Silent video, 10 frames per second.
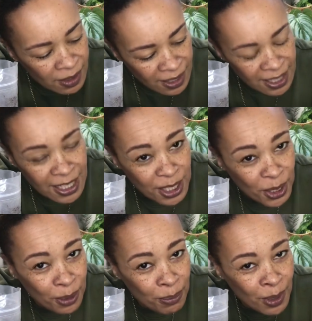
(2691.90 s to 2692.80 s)
this is a
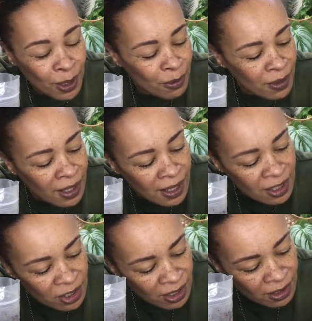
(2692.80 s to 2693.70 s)
good move and that I
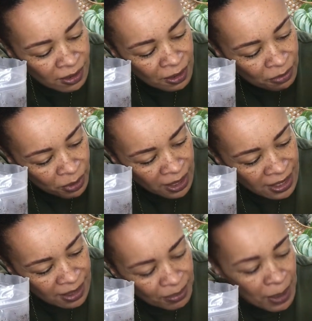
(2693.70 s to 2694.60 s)
shouldn't have waited.
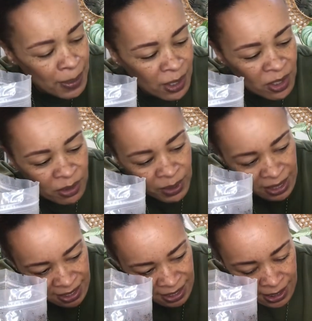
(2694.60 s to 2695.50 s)
Maybe I should have
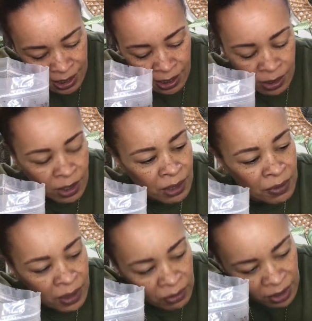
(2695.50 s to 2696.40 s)
waited a little longer
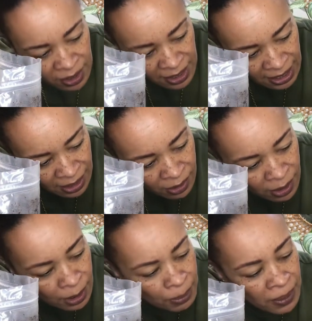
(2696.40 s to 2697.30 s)
for the roots to get
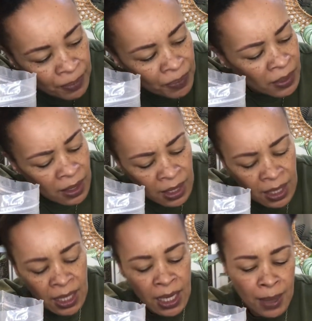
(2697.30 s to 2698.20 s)
longer, but
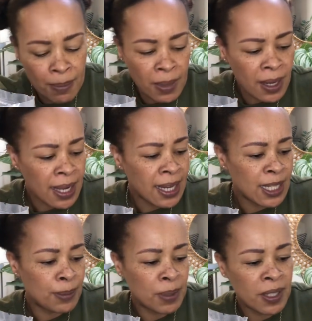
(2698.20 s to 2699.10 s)
in my
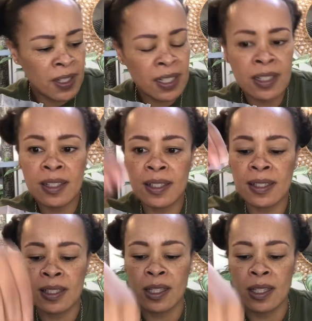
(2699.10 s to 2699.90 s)
experience,